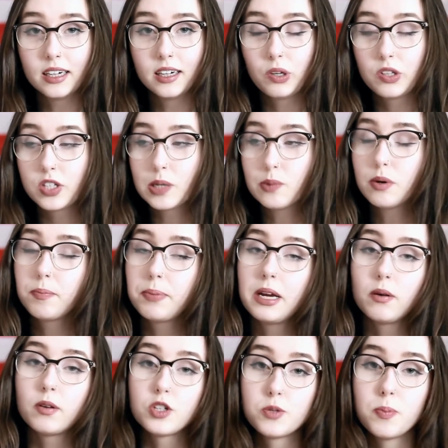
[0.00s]
with someone being
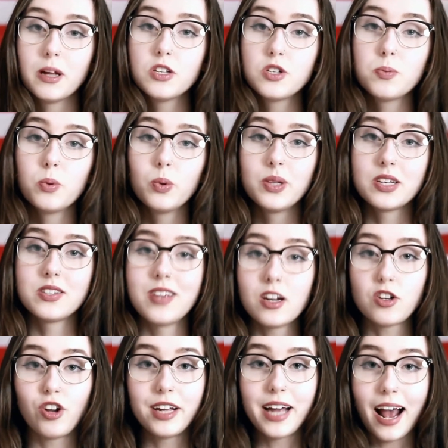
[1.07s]
responsible when they're
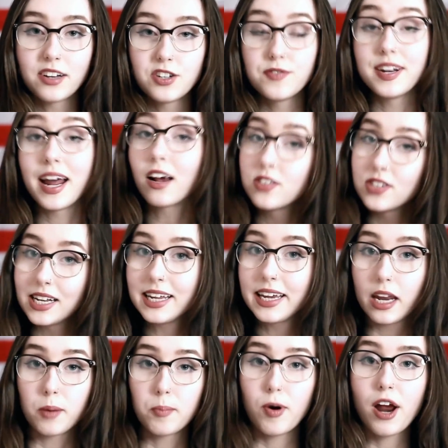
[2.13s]
sexually active and accidentally
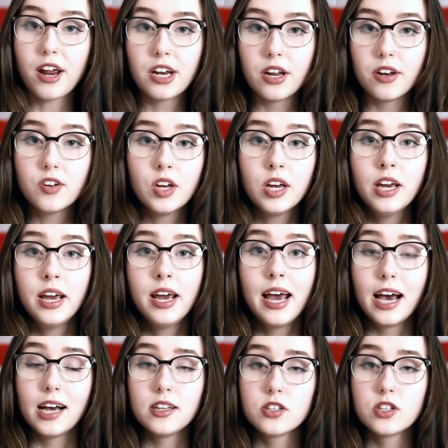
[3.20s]
getting pregnant,
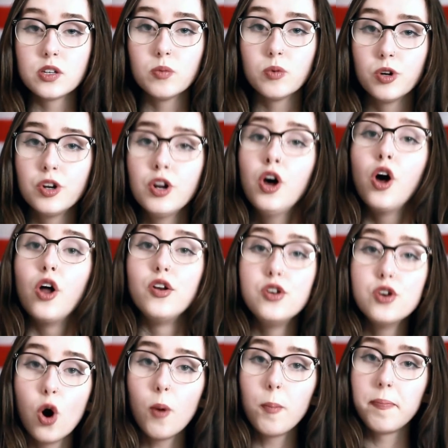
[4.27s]
and someone
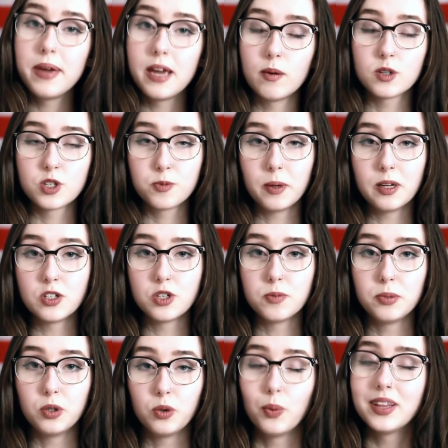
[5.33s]
not being
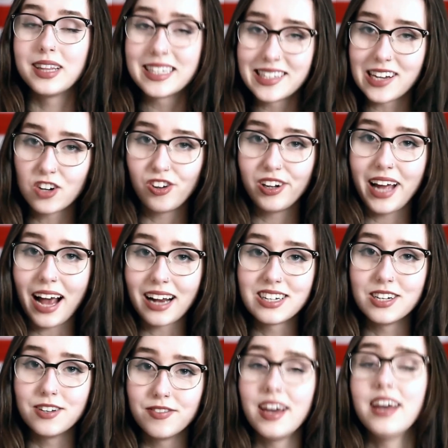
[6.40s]
responsible when they're sexually
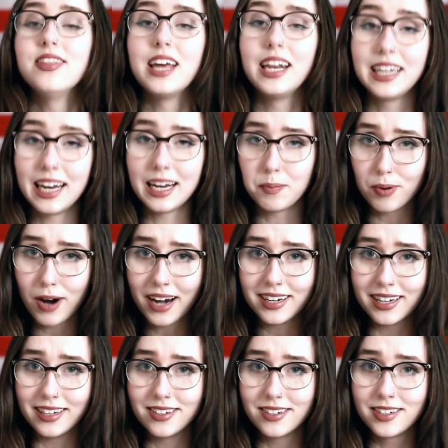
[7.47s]
active and then getting
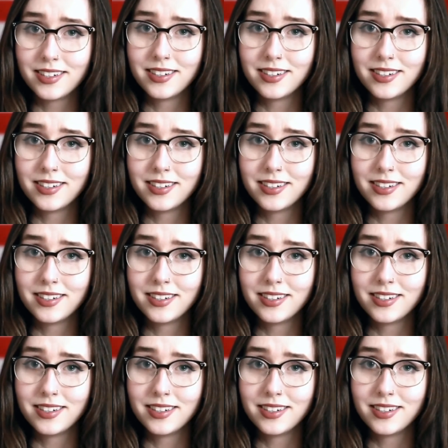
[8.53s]
pregnant.